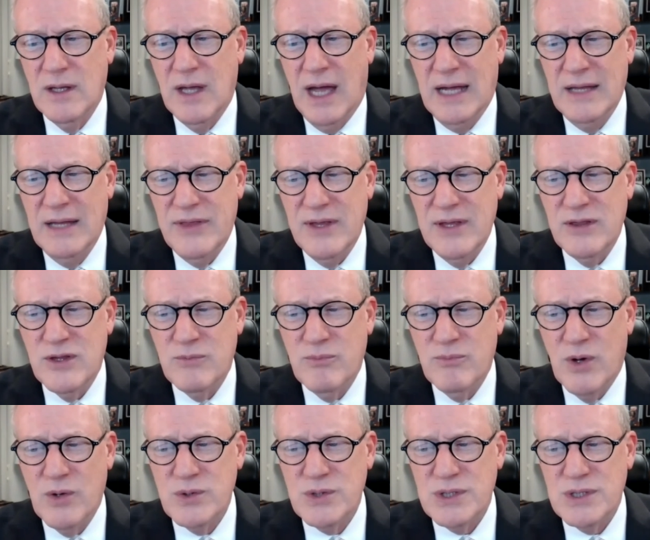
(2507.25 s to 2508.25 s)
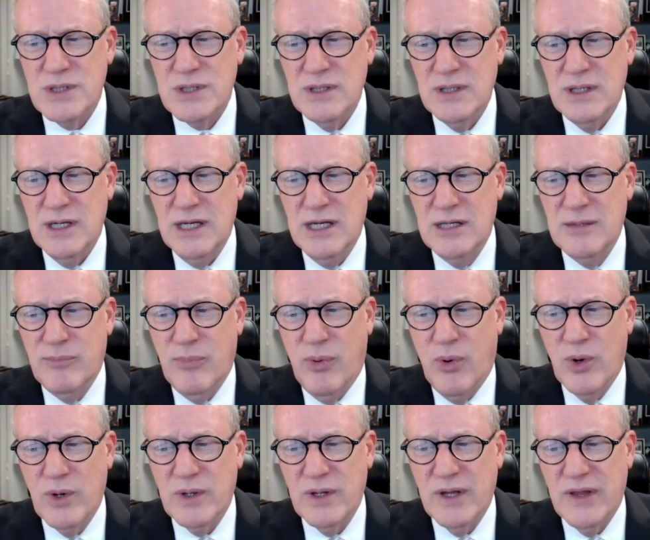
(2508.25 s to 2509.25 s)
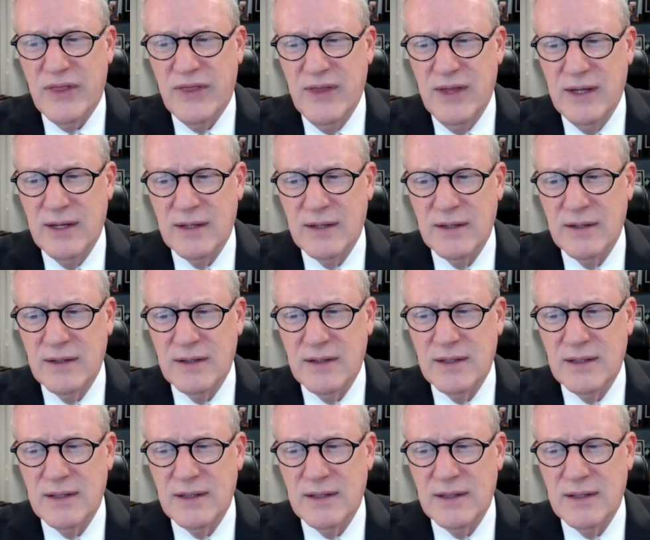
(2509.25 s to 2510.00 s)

I think the most important thing